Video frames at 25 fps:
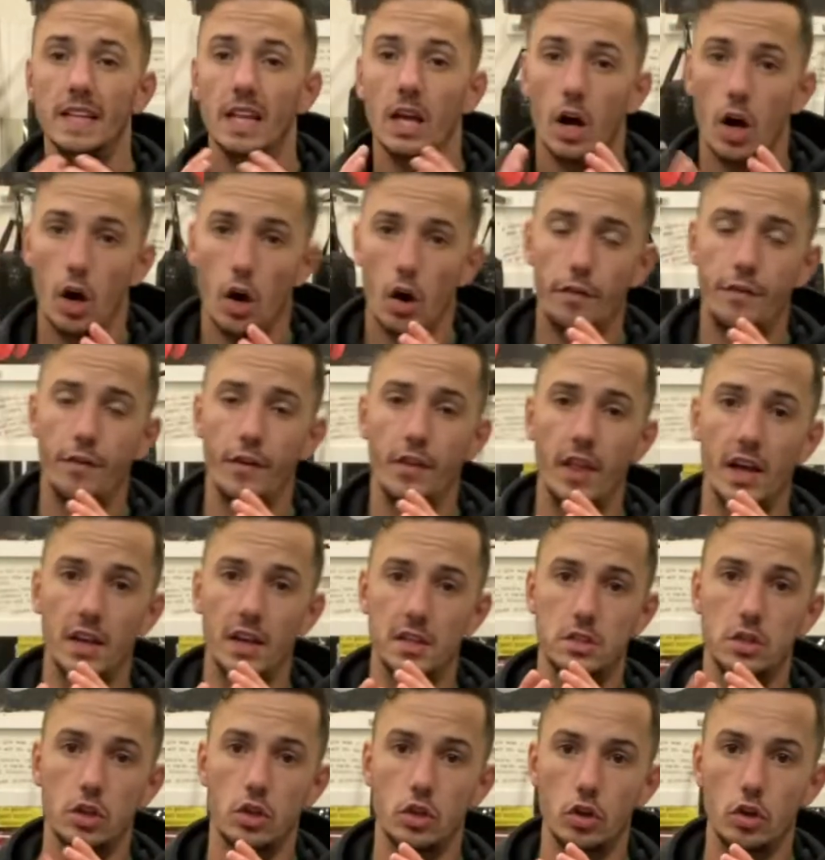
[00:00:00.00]
Often
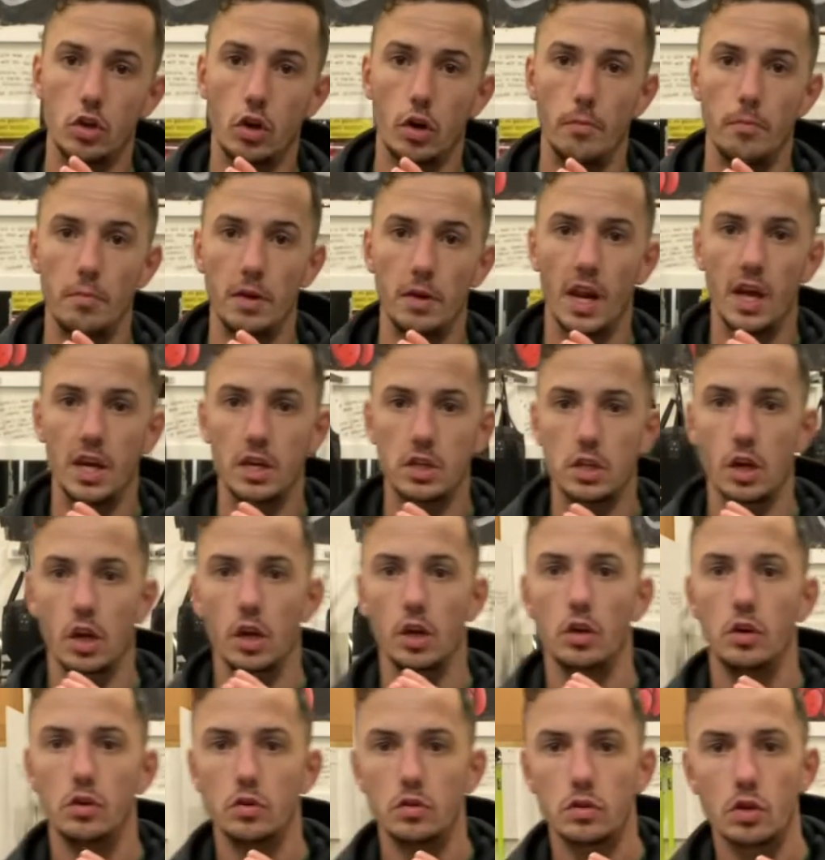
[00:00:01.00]
that's a good combination I
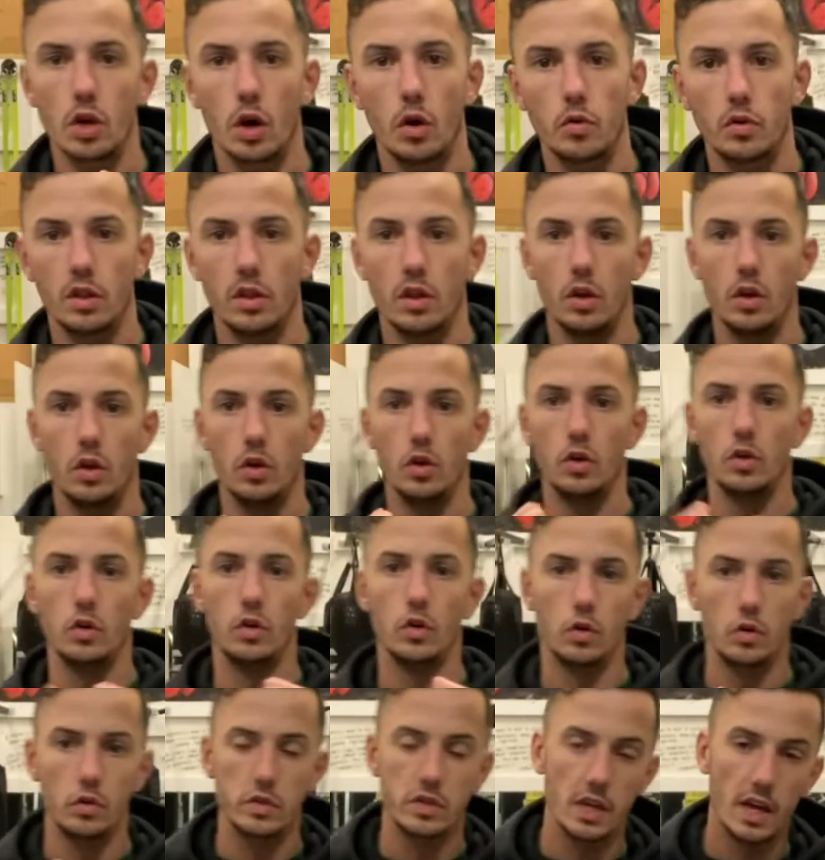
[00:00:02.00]
use, holding the
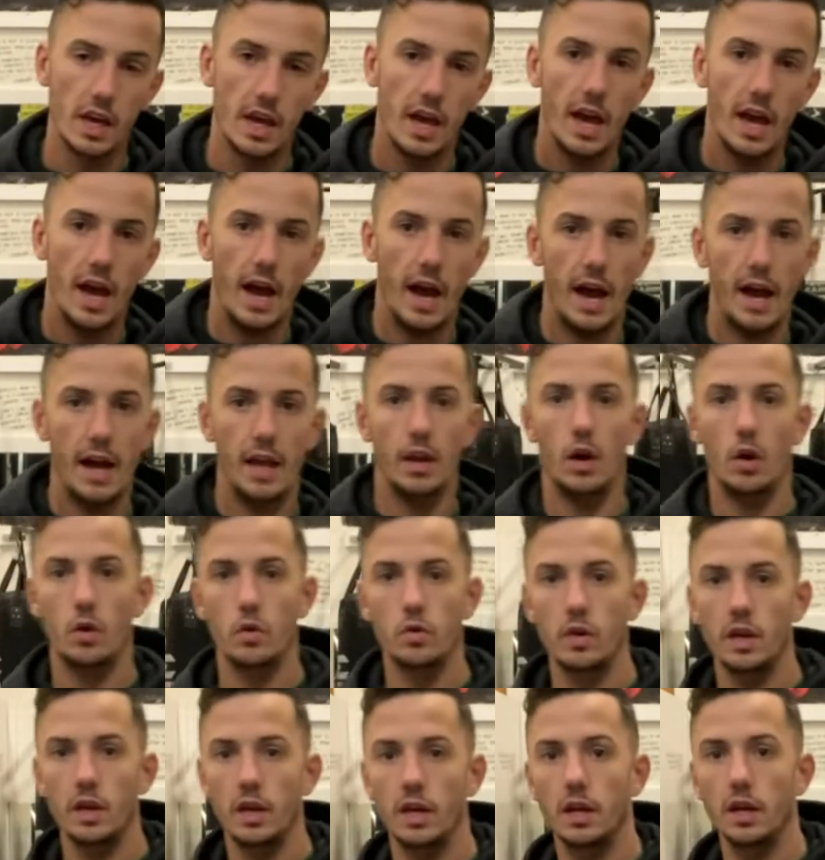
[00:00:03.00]
noodles and
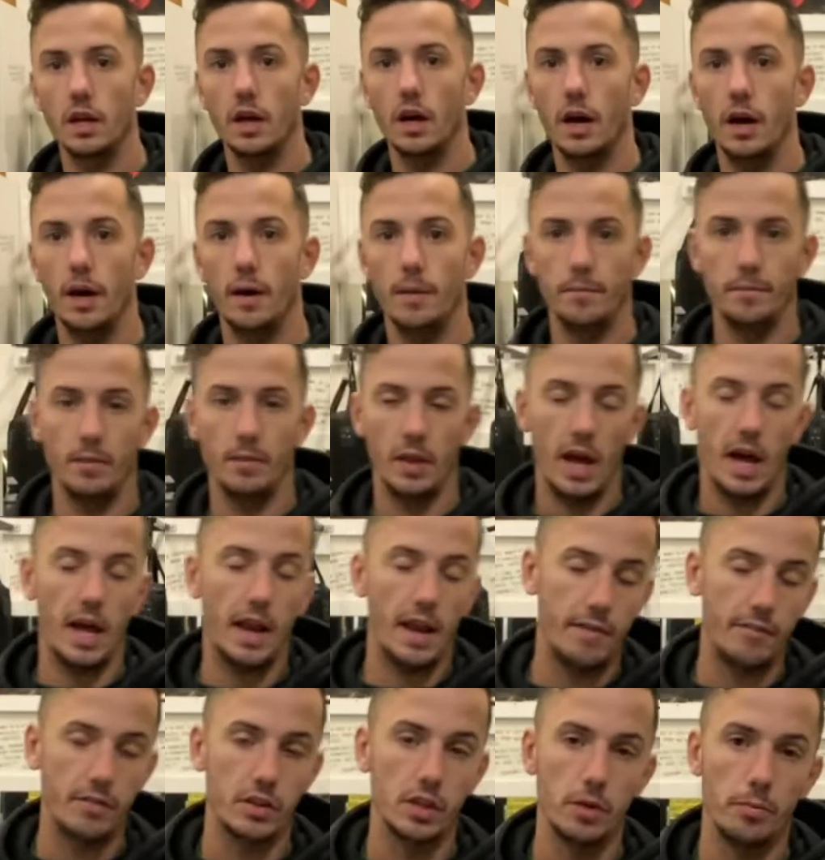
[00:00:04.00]
holding and
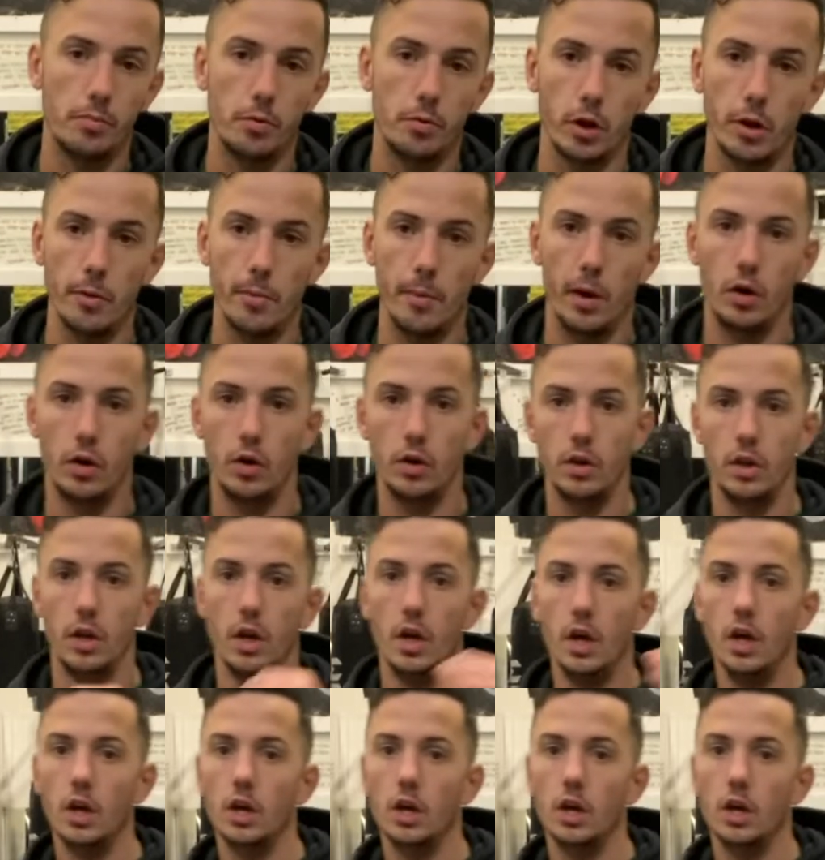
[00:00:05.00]
having the body belt on,